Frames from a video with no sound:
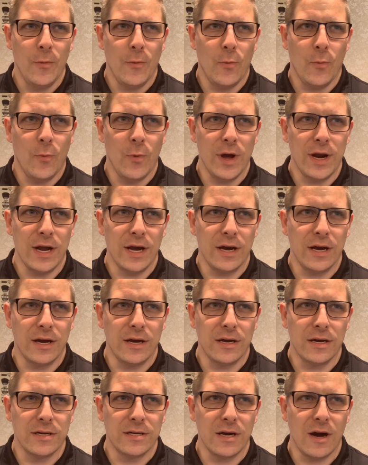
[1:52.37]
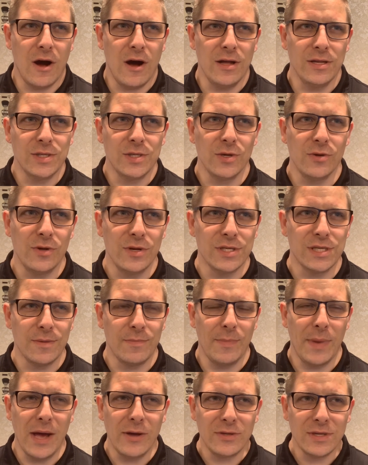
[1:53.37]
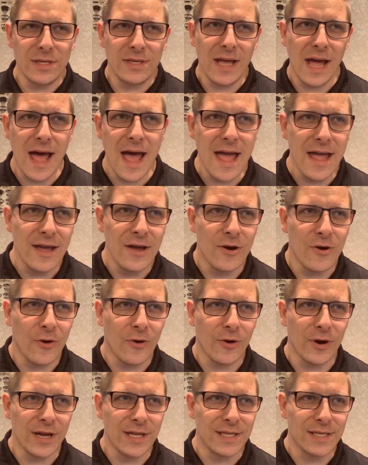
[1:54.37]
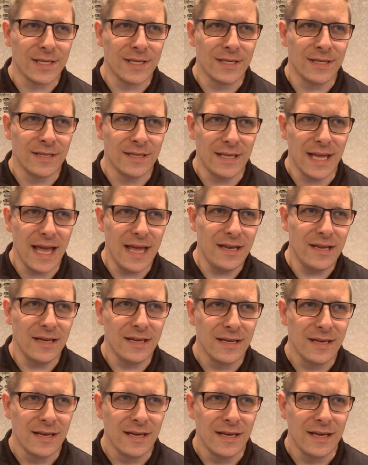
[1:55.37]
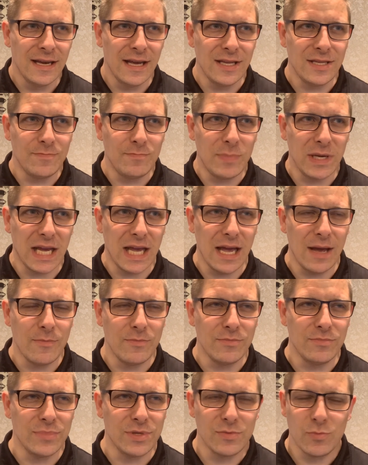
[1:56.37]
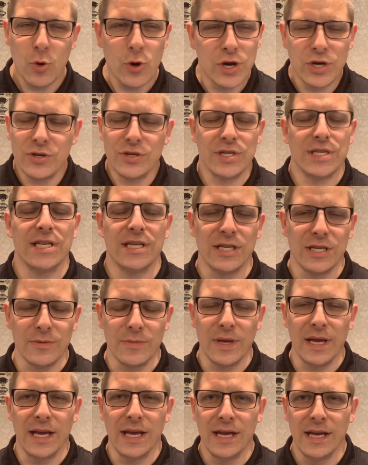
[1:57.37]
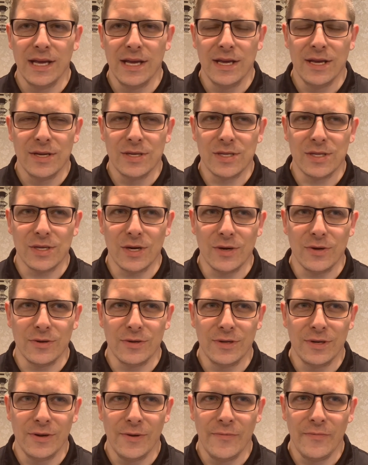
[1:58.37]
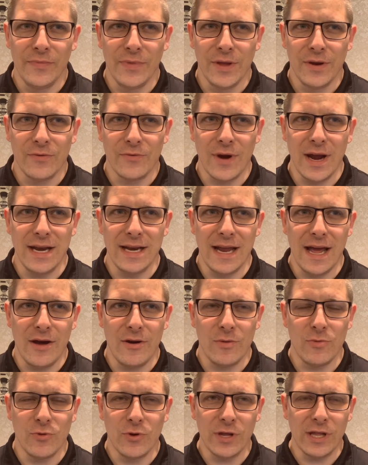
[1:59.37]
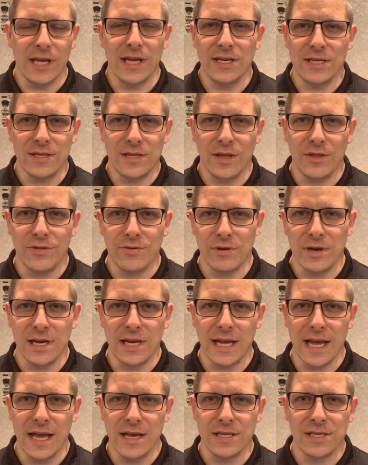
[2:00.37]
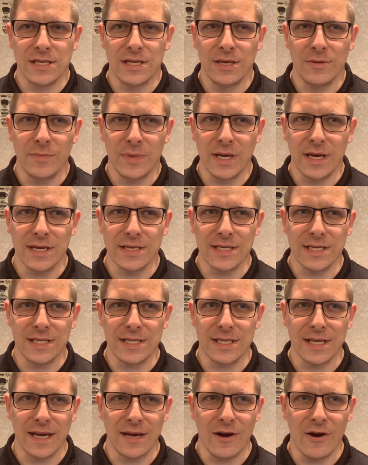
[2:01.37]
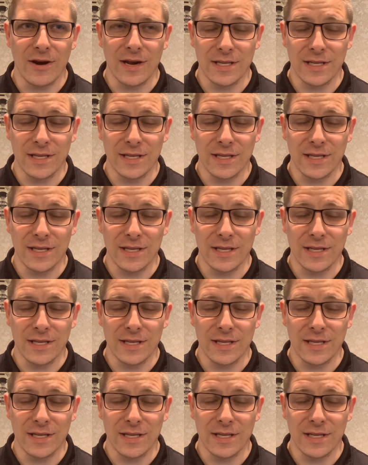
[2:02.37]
when a console is about to die or it's dead, it becomes more interesting to me. So right now I'm really into the 3DS because it's like on